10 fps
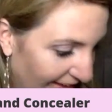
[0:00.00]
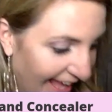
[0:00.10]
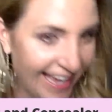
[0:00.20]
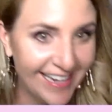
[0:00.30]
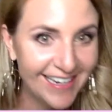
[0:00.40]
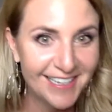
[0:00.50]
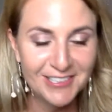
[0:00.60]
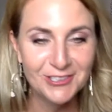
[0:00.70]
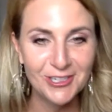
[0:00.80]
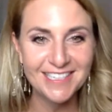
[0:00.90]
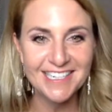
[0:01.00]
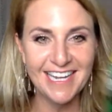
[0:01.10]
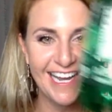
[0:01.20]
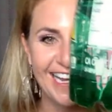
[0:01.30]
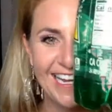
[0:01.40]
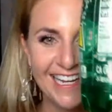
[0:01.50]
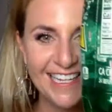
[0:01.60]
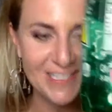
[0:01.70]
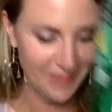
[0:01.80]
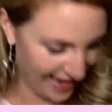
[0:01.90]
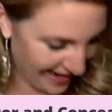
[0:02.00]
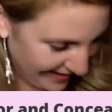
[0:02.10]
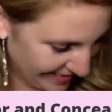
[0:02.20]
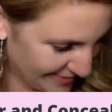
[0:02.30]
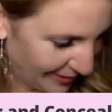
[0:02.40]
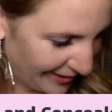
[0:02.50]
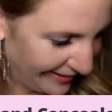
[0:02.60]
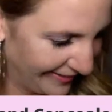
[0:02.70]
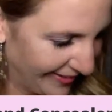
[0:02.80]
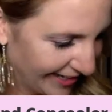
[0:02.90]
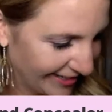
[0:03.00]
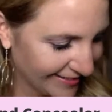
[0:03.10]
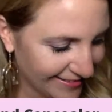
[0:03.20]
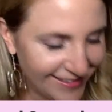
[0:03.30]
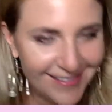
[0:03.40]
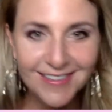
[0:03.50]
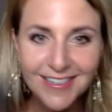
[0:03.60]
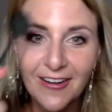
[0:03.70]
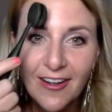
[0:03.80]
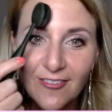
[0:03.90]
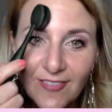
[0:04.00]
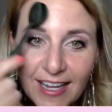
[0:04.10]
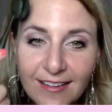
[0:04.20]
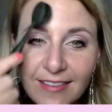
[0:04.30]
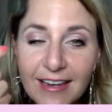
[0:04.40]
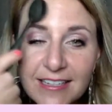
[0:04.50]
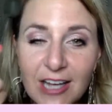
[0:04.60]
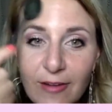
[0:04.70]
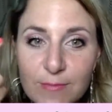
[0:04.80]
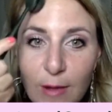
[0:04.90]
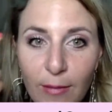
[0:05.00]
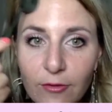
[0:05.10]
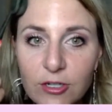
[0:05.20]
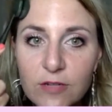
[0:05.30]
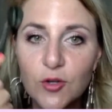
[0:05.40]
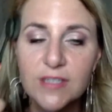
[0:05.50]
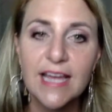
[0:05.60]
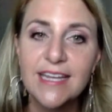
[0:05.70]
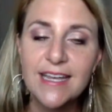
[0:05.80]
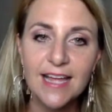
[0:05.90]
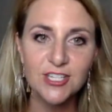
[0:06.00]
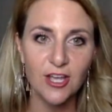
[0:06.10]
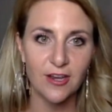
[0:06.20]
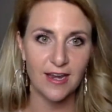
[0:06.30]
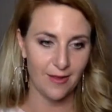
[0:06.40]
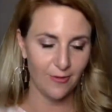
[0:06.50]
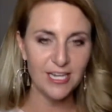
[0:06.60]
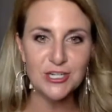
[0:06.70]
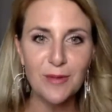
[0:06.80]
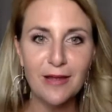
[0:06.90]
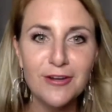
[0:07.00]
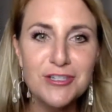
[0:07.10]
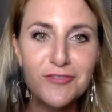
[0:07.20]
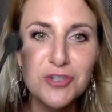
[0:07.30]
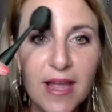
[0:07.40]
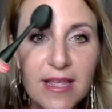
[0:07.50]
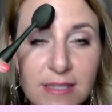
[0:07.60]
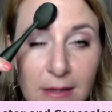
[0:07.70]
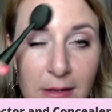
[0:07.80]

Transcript: had to drink today is my sparkling water. Y'all know me. That is always my beverage of choice. I didn't ask y'all tonight. What is your beverage of choice?